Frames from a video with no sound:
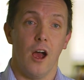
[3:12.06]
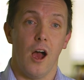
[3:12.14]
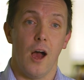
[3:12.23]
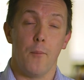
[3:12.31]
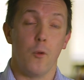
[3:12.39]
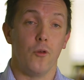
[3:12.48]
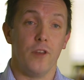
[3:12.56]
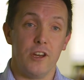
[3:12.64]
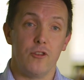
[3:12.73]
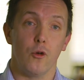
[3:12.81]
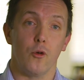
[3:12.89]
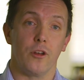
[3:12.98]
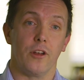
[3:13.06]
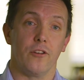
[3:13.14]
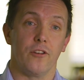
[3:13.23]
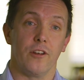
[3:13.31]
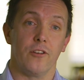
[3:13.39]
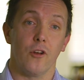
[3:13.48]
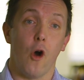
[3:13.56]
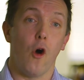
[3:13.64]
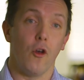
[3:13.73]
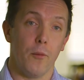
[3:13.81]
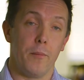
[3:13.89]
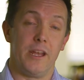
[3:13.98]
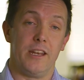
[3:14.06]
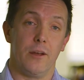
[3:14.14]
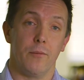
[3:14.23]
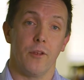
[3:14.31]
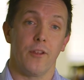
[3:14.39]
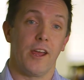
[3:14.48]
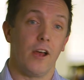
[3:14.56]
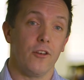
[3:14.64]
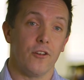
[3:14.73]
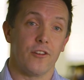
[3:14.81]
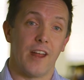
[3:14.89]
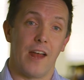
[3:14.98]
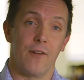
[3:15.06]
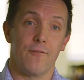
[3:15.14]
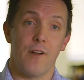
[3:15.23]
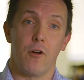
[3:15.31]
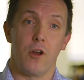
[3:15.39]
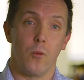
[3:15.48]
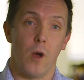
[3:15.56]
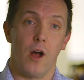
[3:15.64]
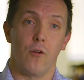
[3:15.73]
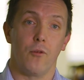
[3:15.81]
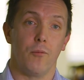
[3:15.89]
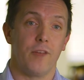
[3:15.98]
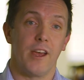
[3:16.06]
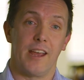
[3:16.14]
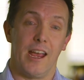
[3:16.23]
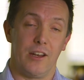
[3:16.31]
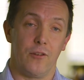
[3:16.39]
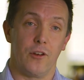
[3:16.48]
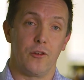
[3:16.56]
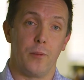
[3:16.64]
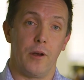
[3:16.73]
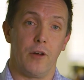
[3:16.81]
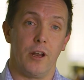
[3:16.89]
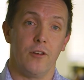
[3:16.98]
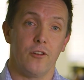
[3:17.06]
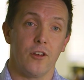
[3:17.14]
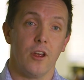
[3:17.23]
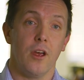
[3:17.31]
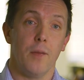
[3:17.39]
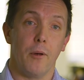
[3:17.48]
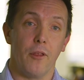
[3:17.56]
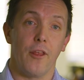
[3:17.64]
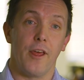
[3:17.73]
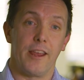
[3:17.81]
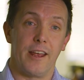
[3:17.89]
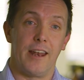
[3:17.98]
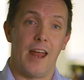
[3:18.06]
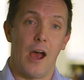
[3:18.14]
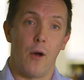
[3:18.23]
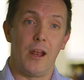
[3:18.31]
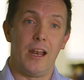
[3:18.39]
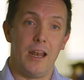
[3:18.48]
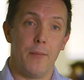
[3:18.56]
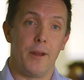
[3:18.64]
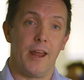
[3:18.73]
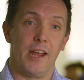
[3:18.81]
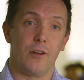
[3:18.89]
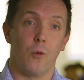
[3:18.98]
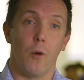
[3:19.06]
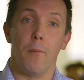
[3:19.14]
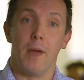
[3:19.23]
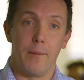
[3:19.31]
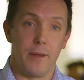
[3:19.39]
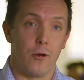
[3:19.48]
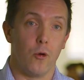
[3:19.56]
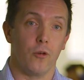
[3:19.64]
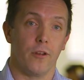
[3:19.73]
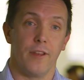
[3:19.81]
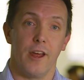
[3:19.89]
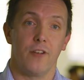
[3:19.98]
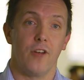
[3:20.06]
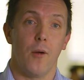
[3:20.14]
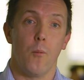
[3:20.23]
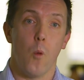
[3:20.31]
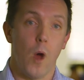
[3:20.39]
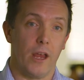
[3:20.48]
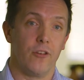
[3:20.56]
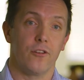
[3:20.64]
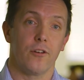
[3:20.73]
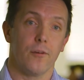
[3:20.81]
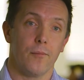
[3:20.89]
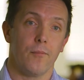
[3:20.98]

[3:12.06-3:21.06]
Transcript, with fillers: uh, more niche audiences on a medium that they understand very well from decades of experience, but that they can now eliminate what may be called in their term waste.